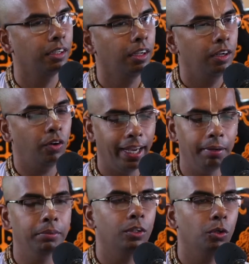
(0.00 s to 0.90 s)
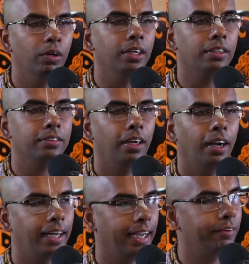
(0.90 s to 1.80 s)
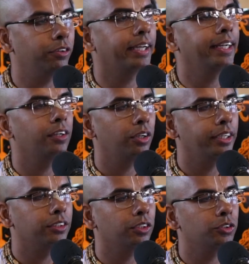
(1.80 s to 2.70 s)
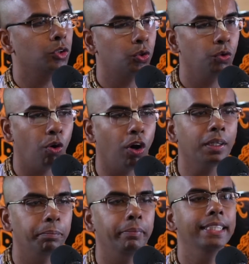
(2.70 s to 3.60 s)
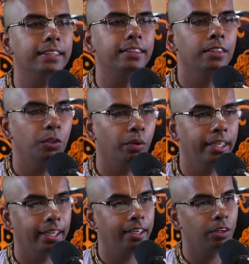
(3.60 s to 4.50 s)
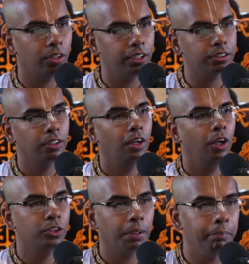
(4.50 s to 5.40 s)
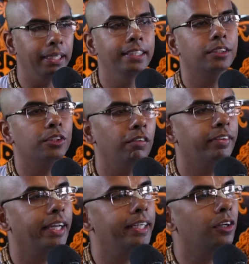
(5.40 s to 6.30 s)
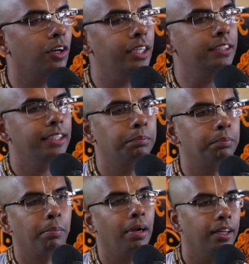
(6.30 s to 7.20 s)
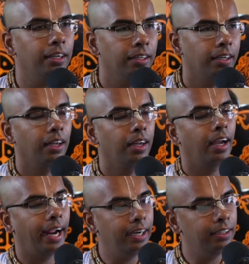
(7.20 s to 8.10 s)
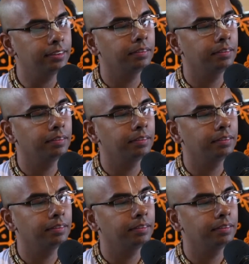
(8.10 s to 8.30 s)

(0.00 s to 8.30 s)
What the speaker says: Now, I am the knower and I have to gain knowledge. So through what means do I gain knowledge? So the means of gaining knowledge is Pramana, and